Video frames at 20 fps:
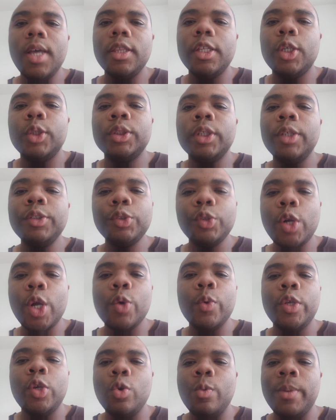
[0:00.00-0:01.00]
There's also
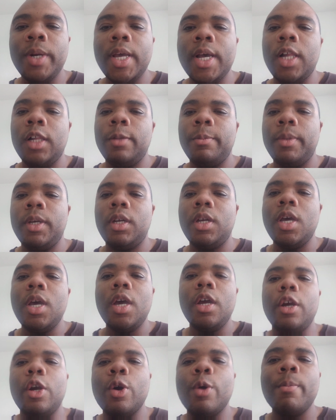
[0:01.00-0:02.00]
no human element,
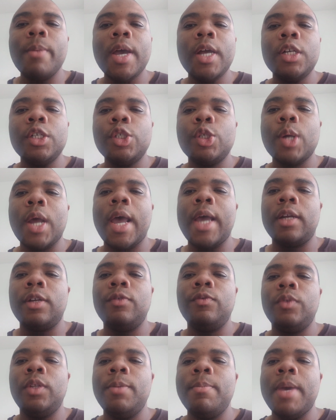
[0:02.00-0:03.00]
no manager
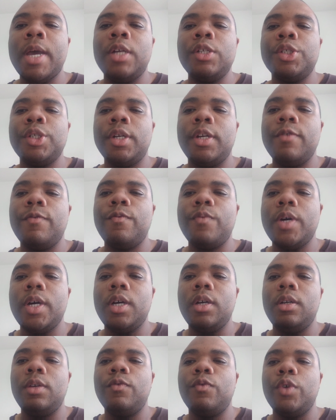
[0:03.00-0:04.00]
actively managing the
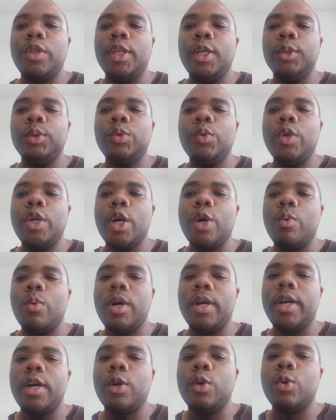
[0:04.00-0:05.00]
fund for those who don't
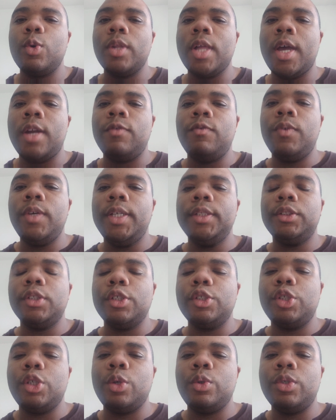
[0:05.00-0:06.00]
want a whole lot of fees
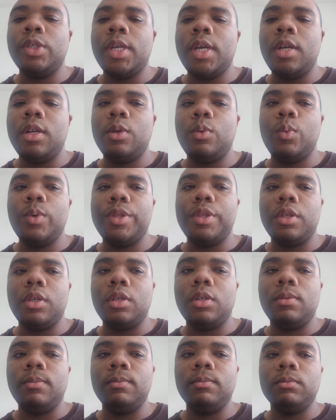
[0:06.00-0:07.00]
associated with
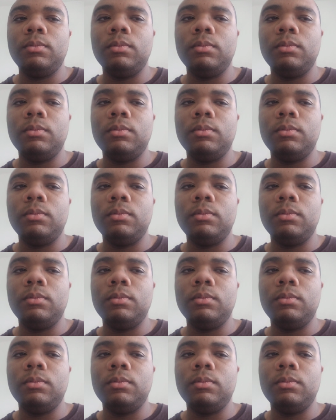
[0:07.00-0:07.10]
it.